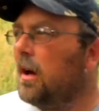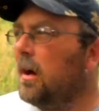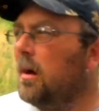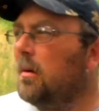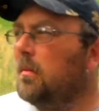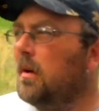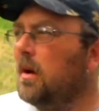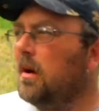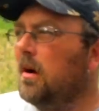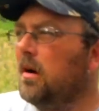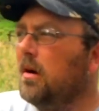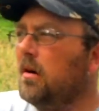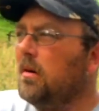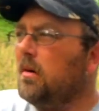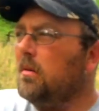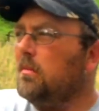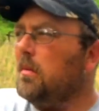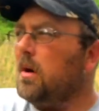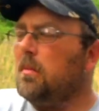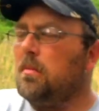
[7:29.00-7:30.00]
I mean,
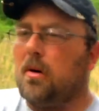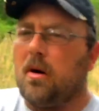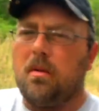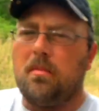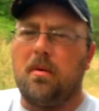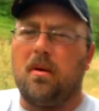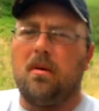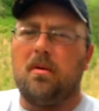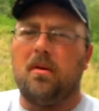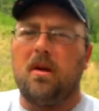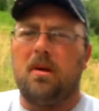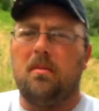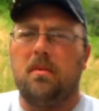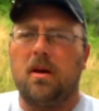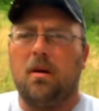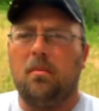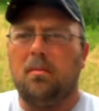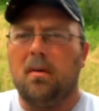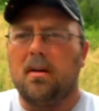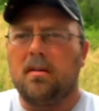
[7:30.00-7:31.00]
her and my papa and them,
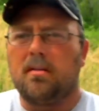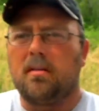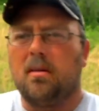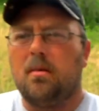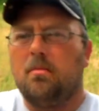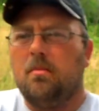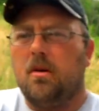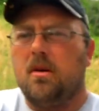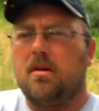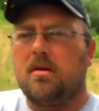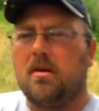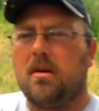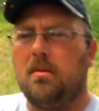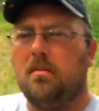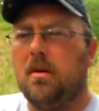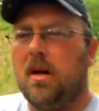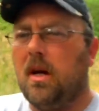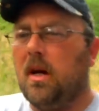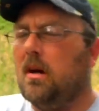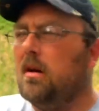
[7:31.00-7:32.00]
they meant so much to
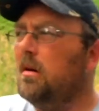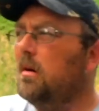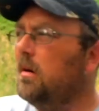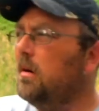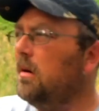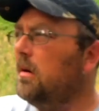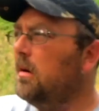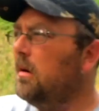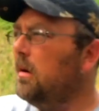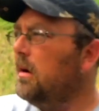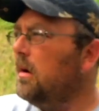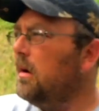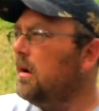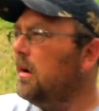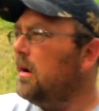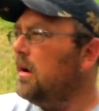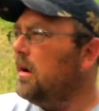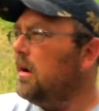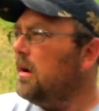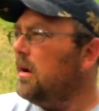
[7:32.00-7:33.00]
me.
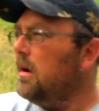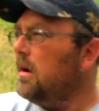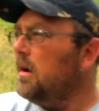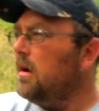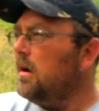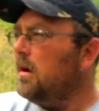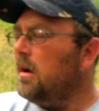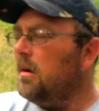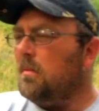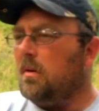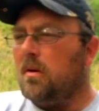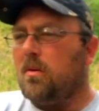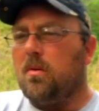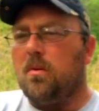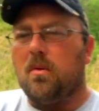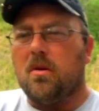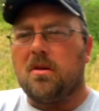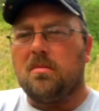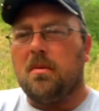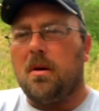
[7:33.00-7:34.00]
I mean, of
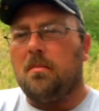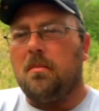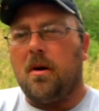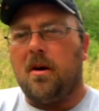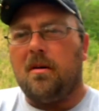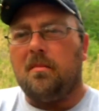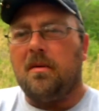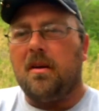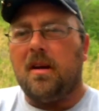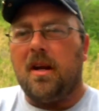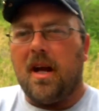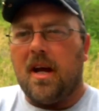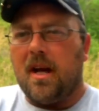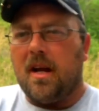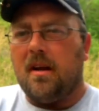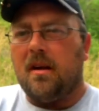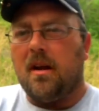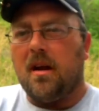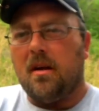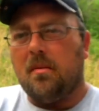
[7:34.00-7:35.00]
course, my mom and
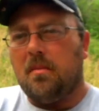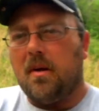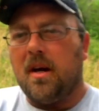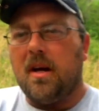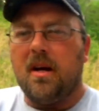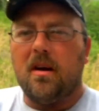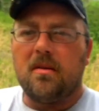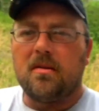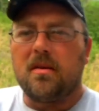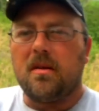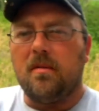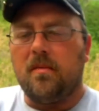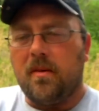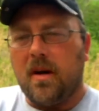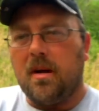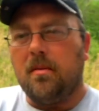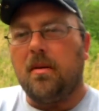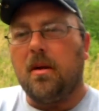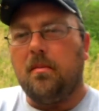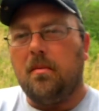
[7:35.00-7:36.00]
dad and everybody else in the
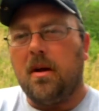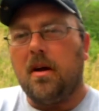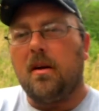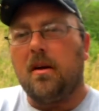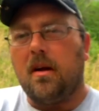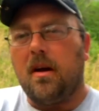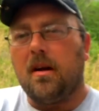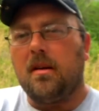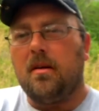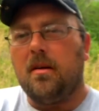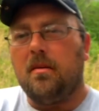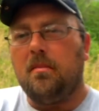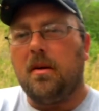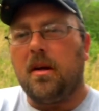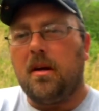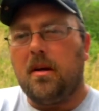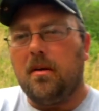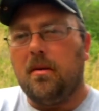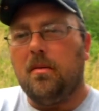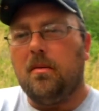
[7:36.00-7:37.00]
family meant a lot to
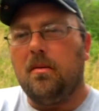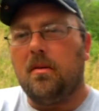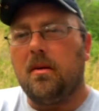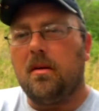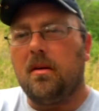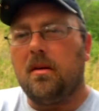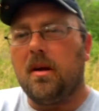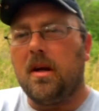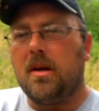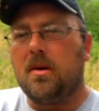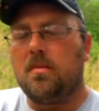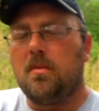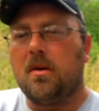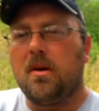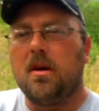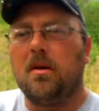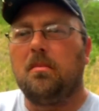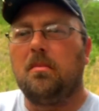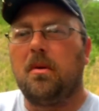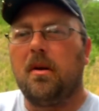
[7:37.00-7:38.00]
me too, and each
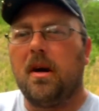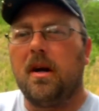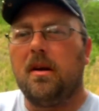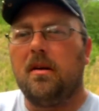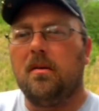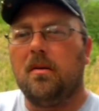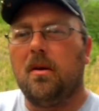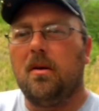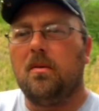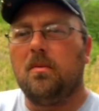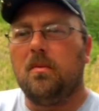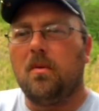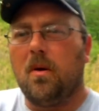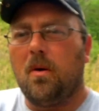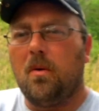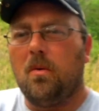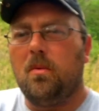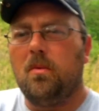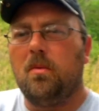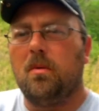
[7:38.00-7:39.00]
one of them played their own
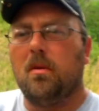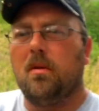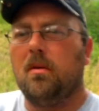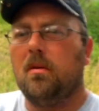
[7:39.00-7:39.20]
role.